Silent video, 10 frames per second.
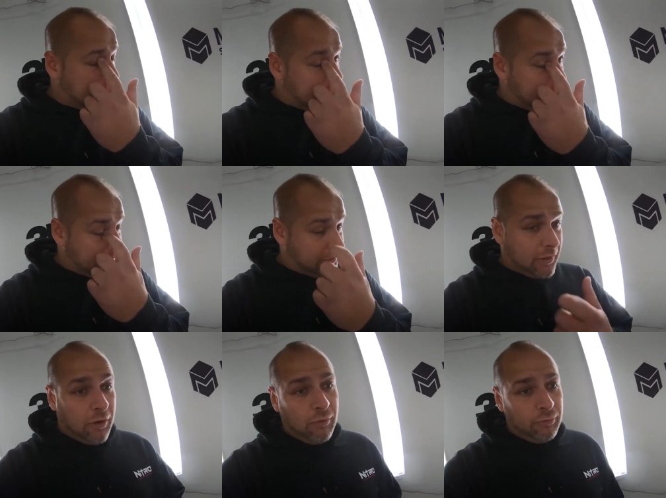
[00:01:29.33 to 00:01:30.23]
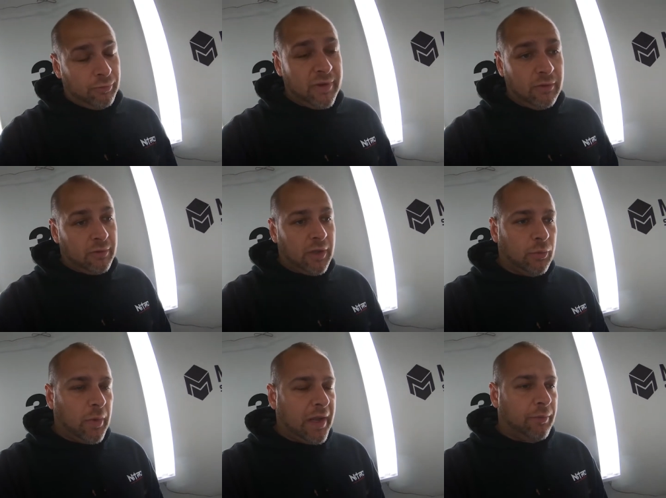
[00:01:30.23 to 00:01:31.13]
there's no real good
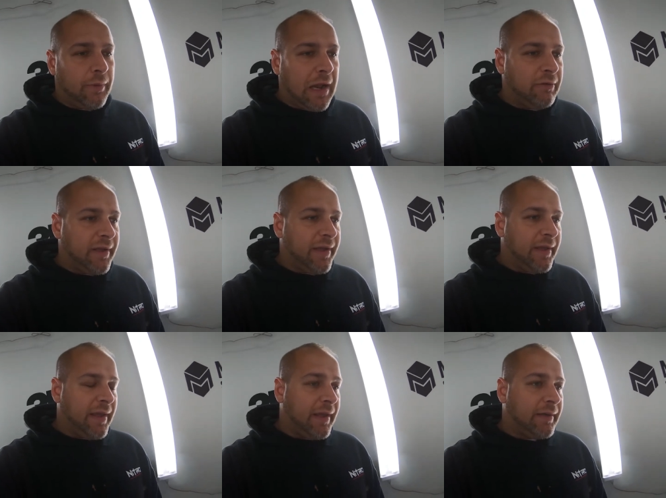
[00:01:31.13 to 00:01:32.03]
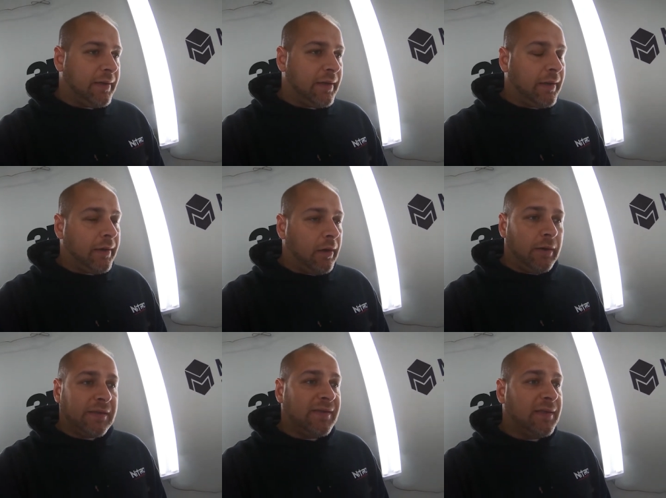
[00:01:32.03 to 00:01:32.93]
way around it. And
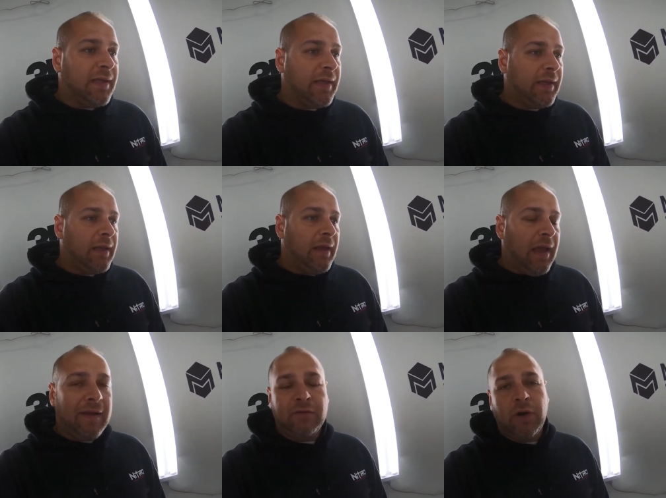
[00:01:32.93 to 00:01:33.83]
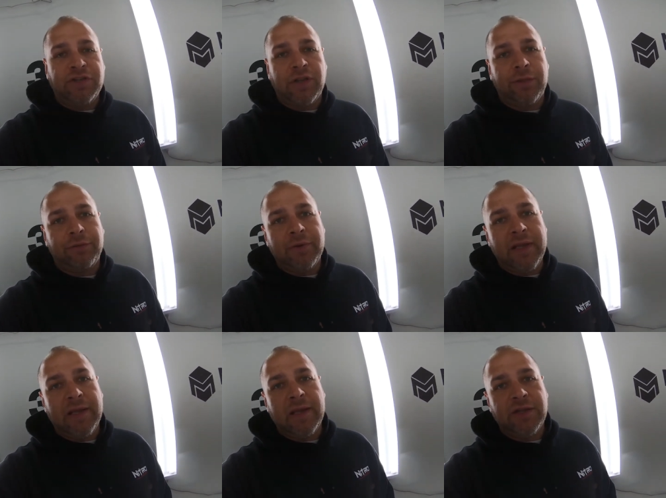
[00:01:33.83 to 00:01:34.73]
honestly, after watching
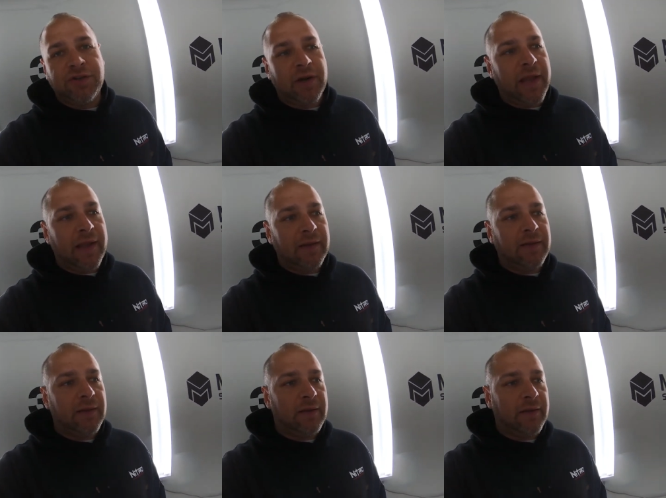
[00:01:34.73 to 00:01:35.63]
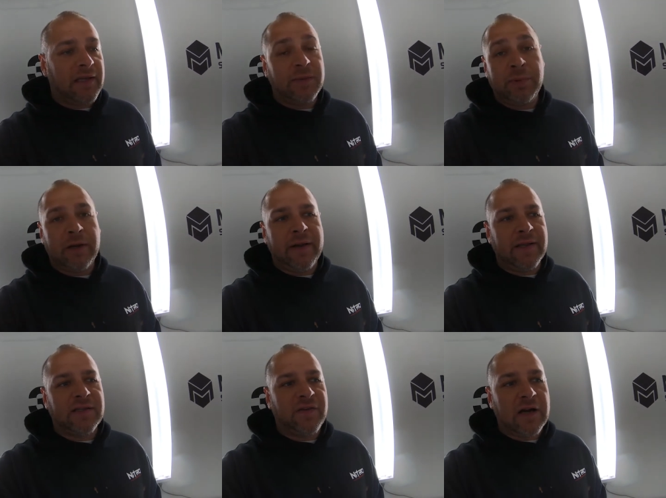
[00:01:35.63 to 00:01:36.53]
3 trained,
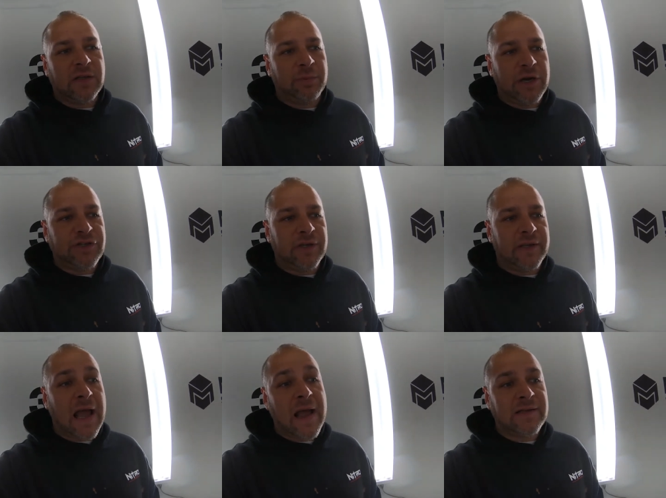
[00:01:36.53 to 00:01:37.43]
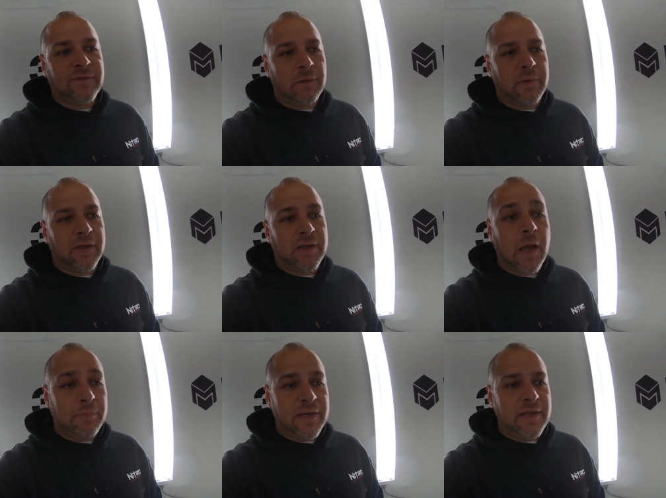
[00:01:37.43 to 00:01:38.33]
experienced fire suppression guys from a
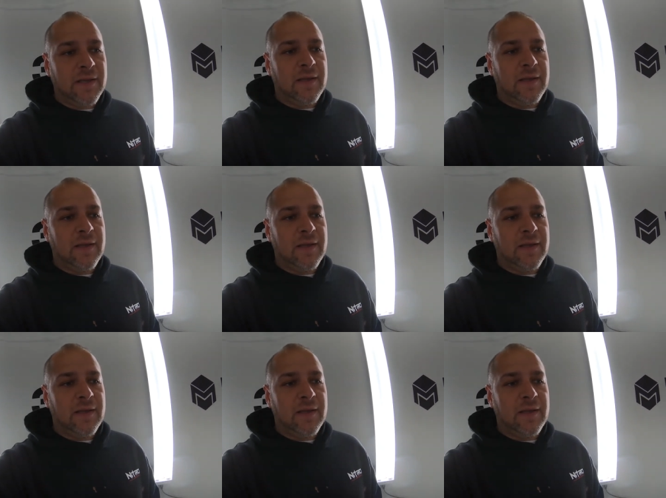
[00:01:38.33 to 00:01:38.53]
company